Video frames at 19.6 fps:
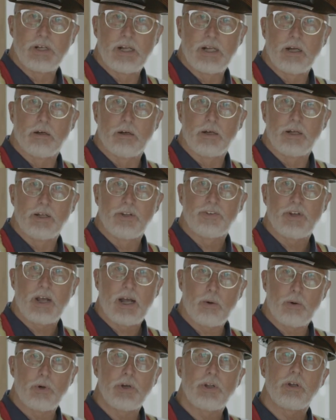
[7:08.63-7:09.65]
here is
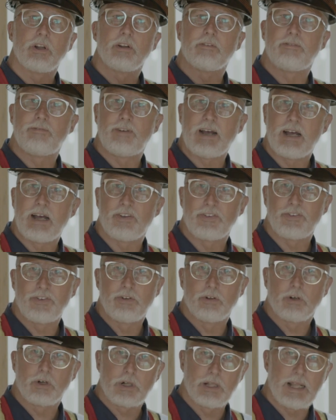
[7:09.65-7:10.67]
how are you going to fasten
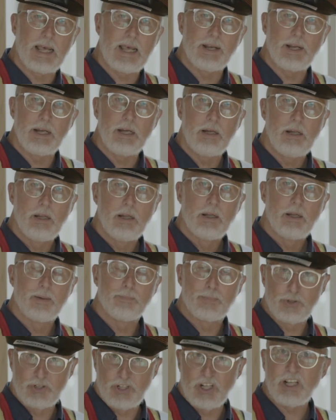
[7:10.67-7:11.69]
your cladding, and
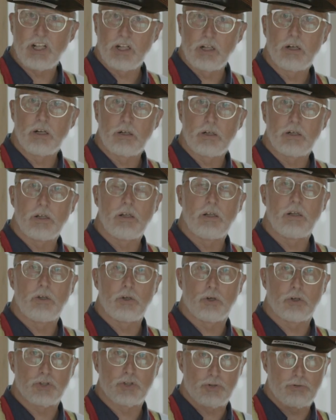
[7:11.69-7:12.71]
particularly
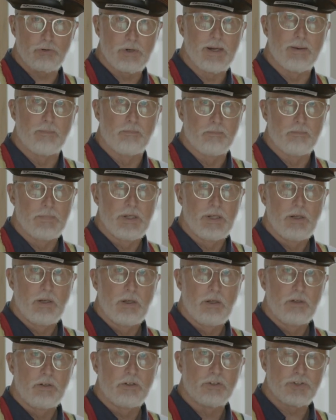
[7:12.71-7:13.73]
your trim.
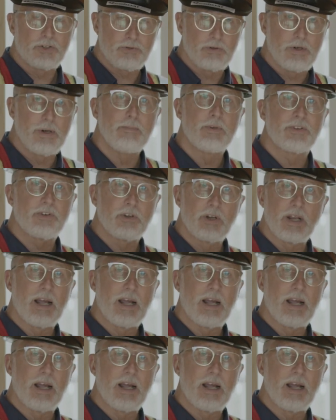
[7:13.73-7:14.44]
Your trim is going to